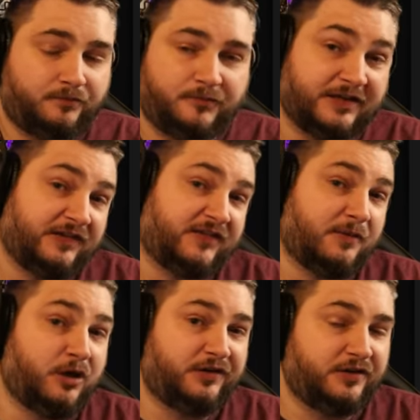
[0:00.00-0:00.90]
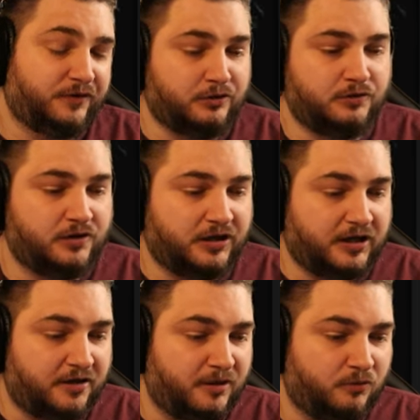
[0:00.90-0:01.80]
Now since I'm relatively new to the
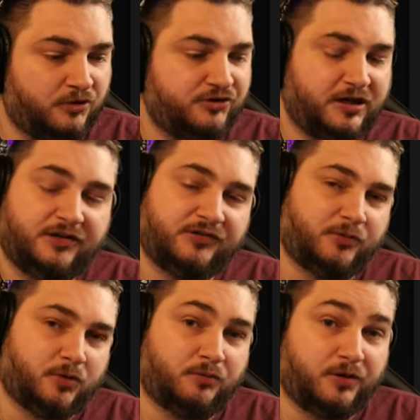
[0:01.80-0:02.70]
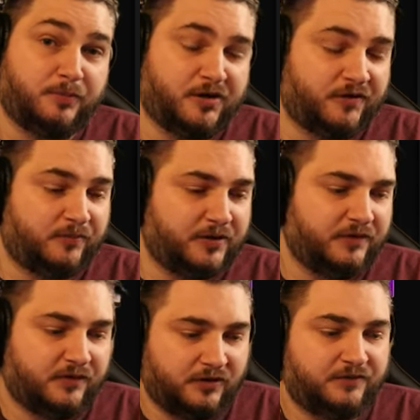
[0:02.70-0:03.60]
game, I want you guys to work with me on this build,
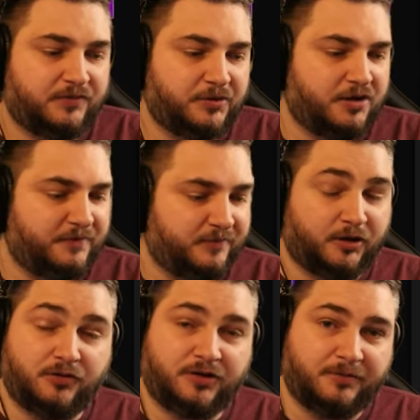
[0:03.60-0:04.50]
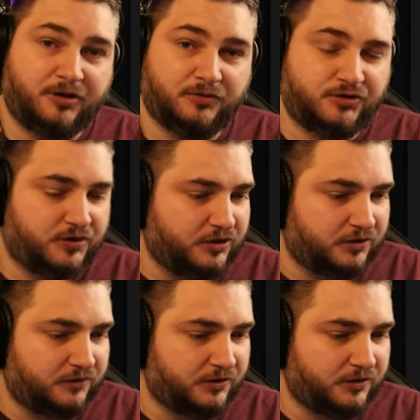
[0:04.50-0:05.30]
so leave some comments below and let me know what you think.